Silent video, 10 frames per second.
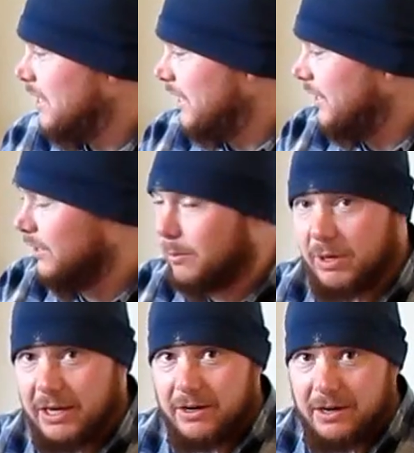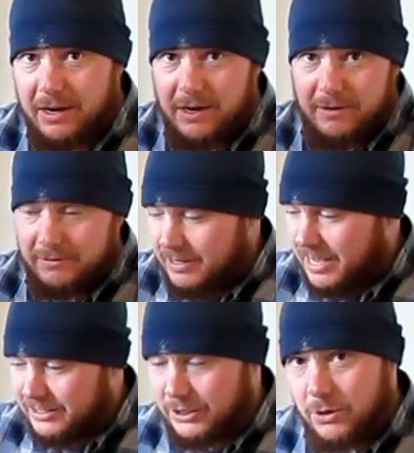It'll get bigger
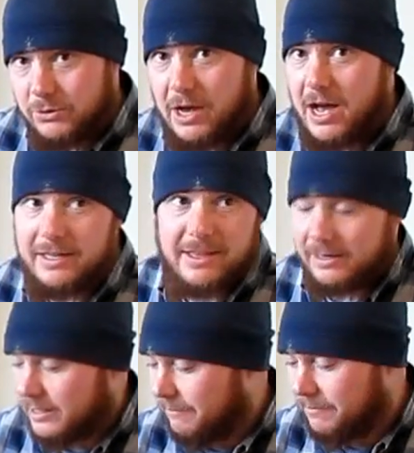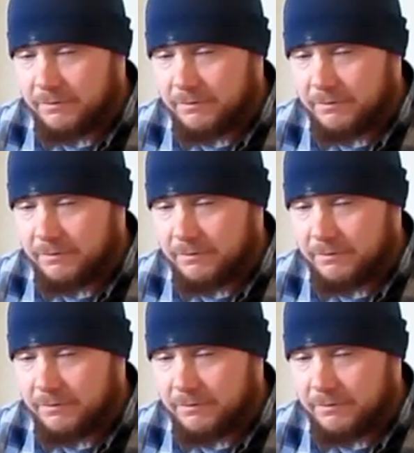as it goes on, and then on that 5th